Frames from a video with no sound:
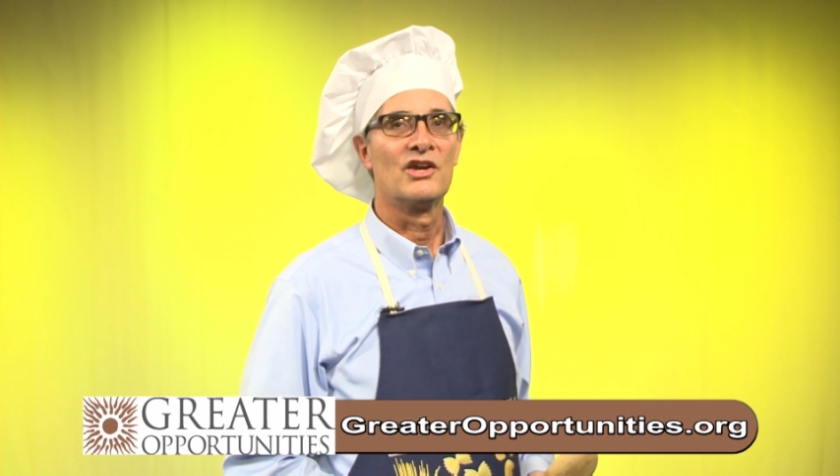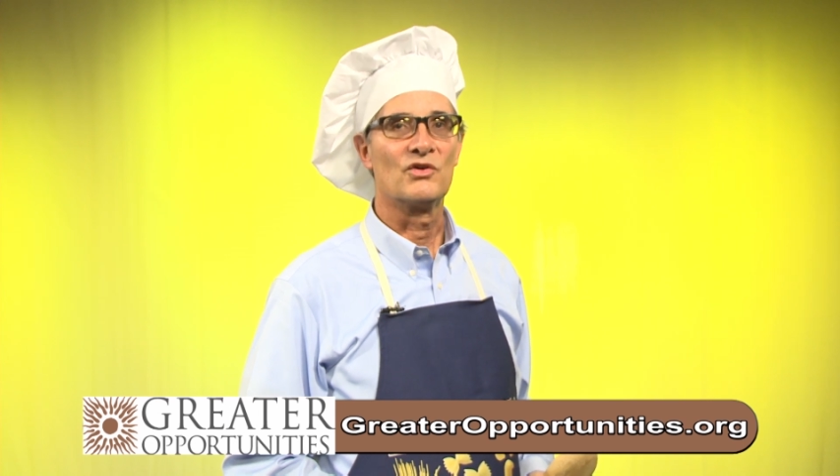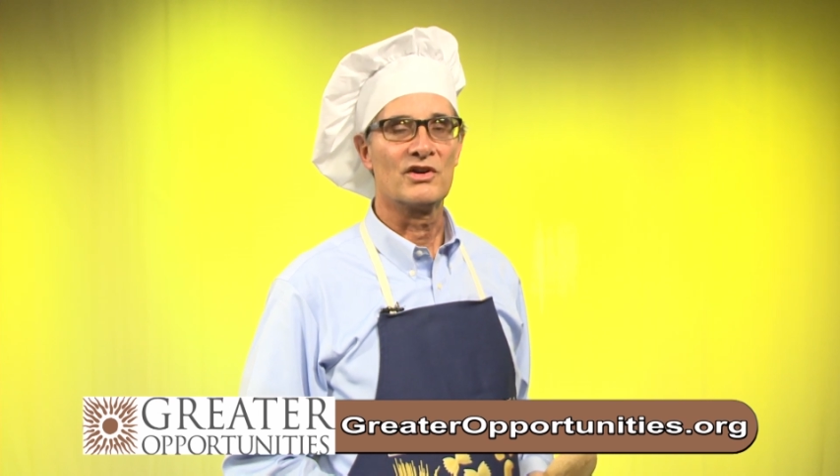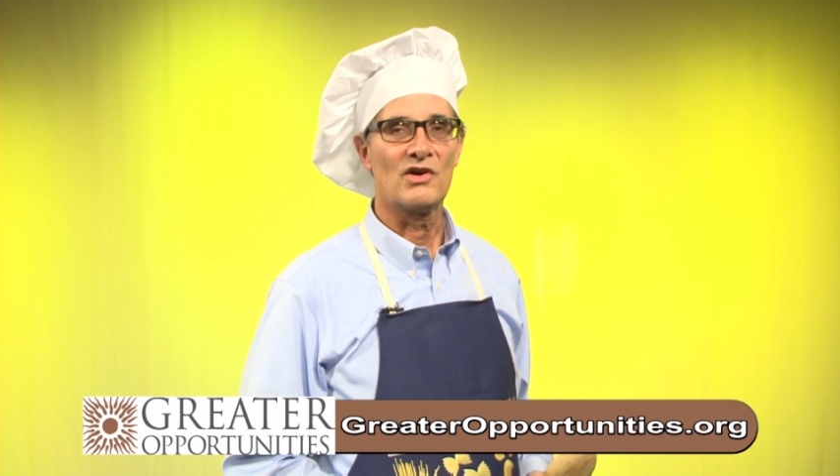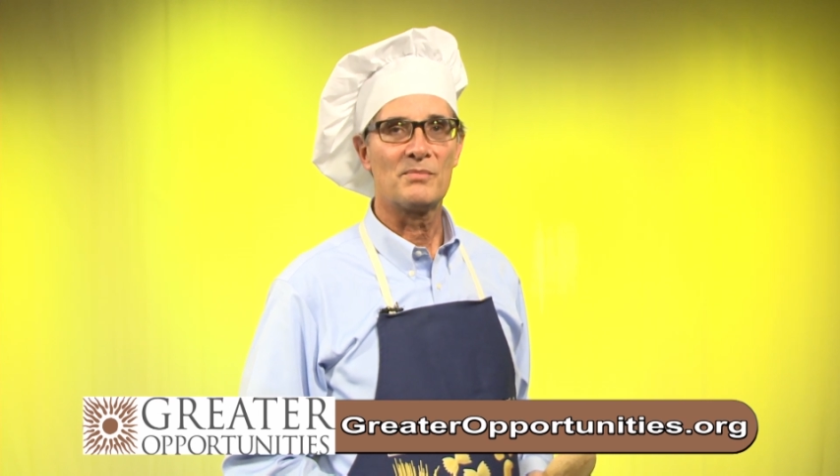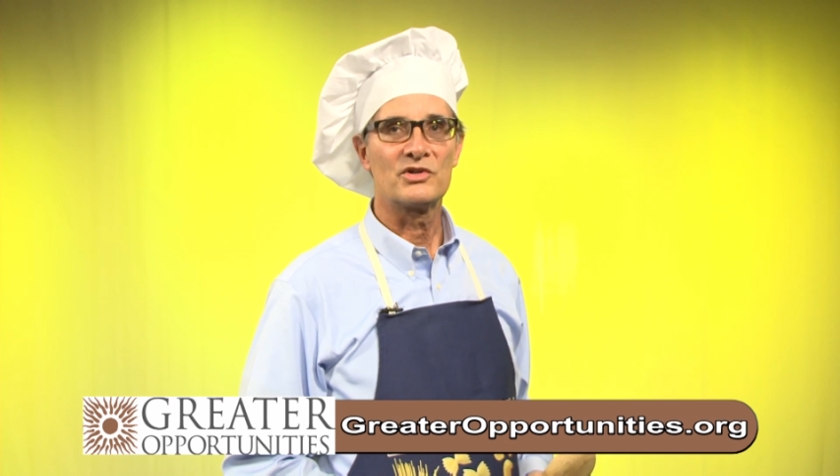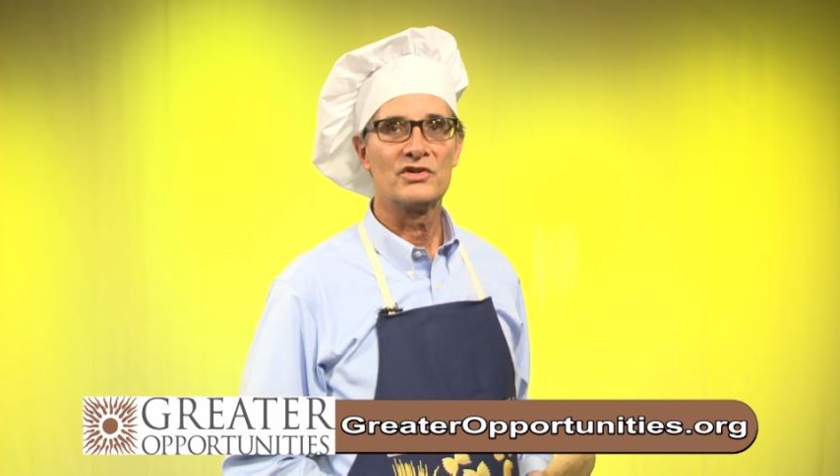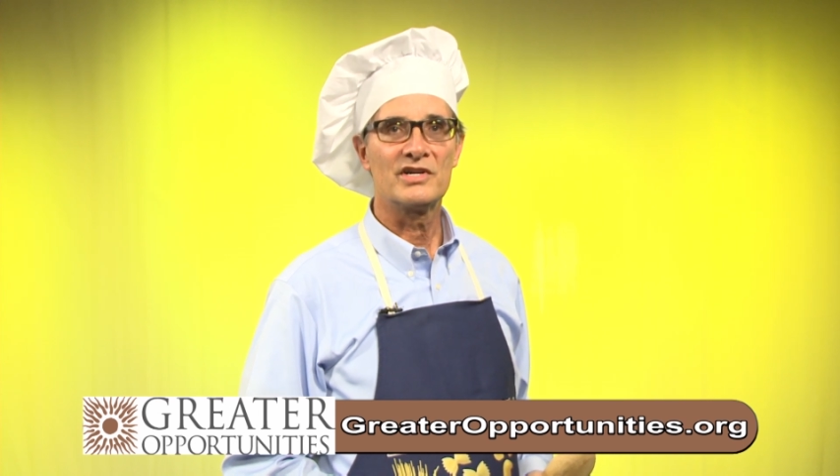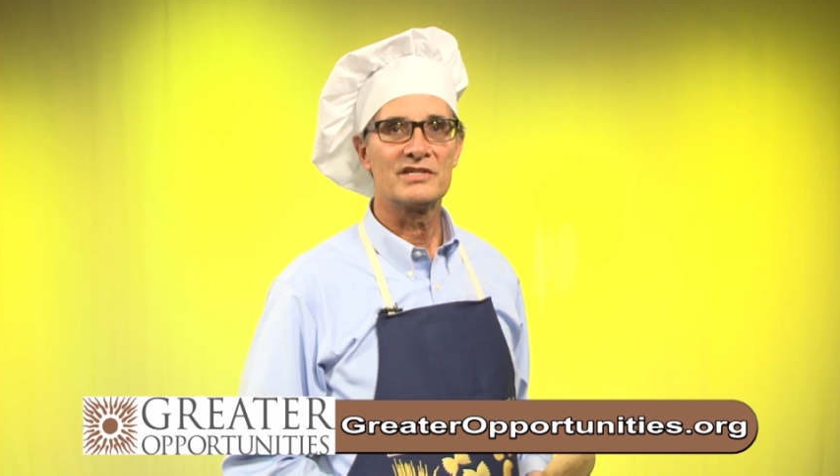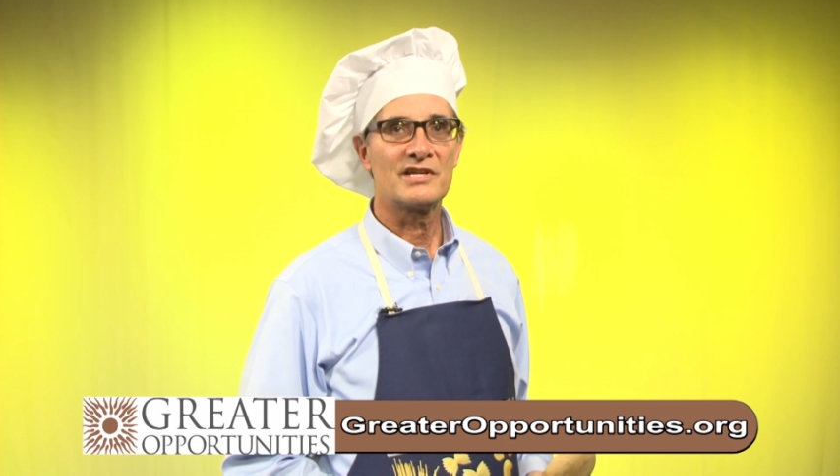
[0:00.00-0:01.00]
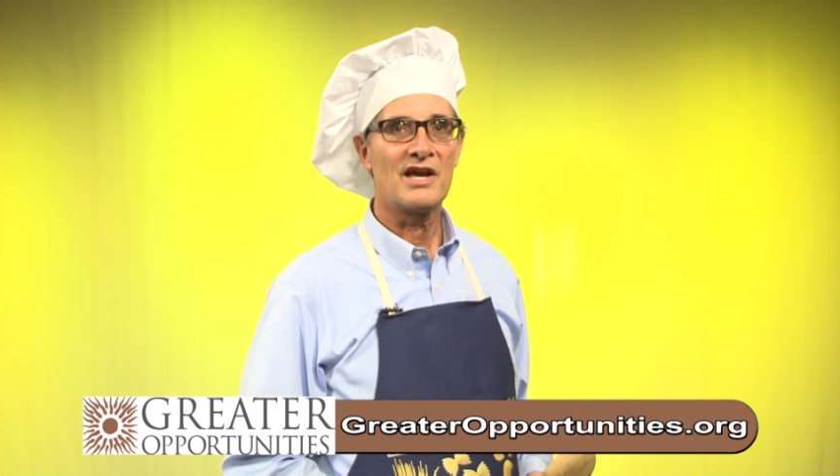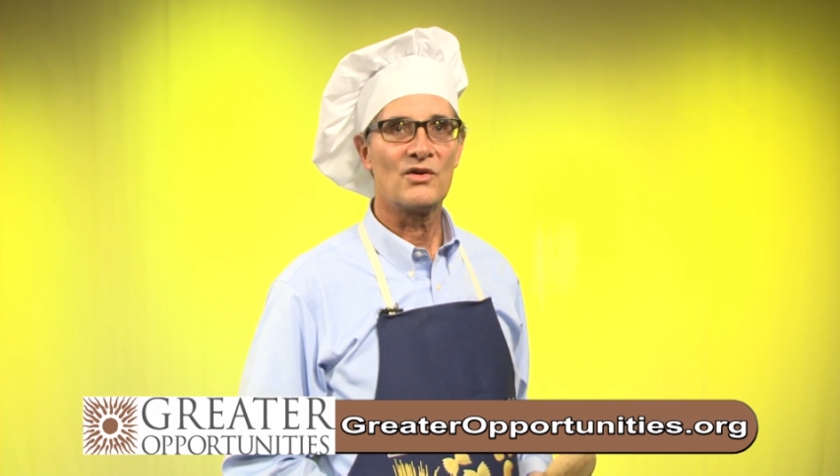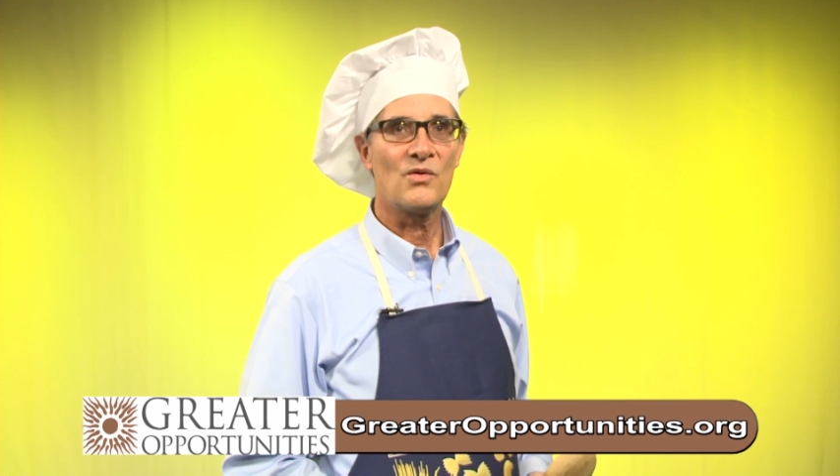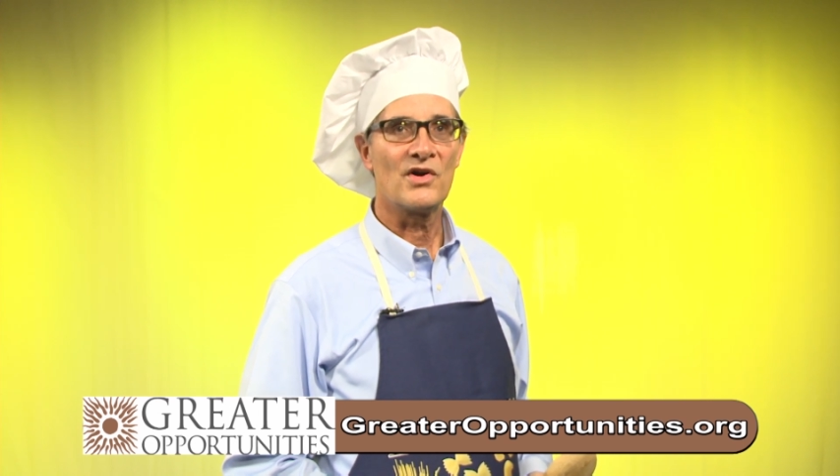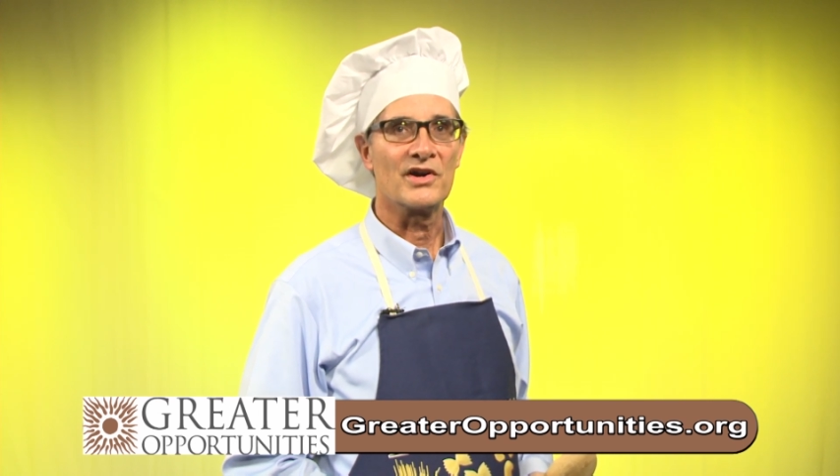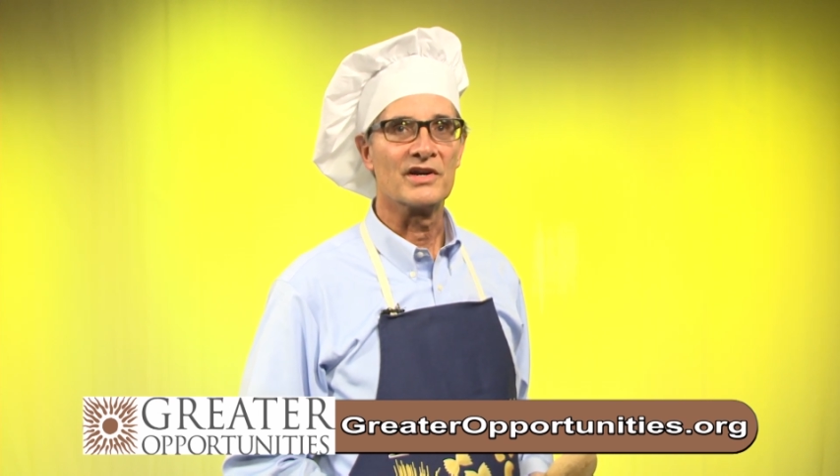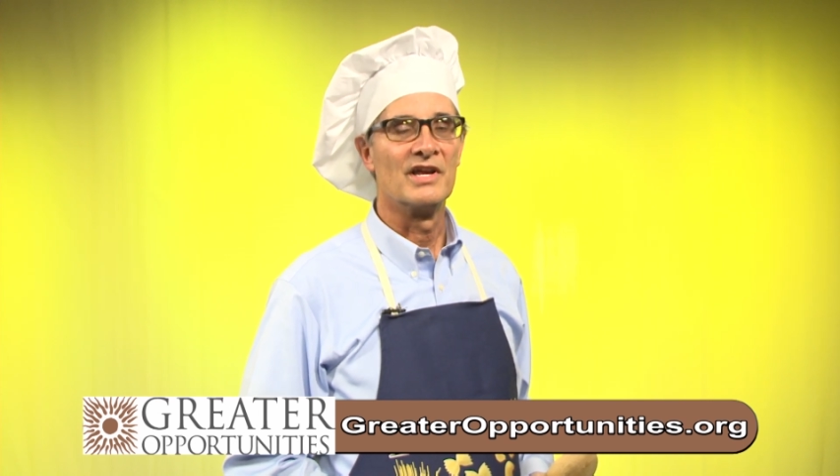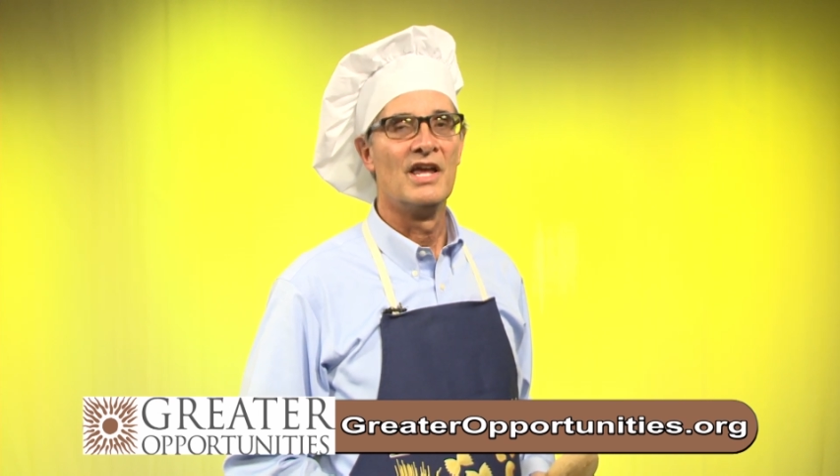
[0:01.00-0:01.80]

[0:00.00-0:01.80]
greateropportunities.org.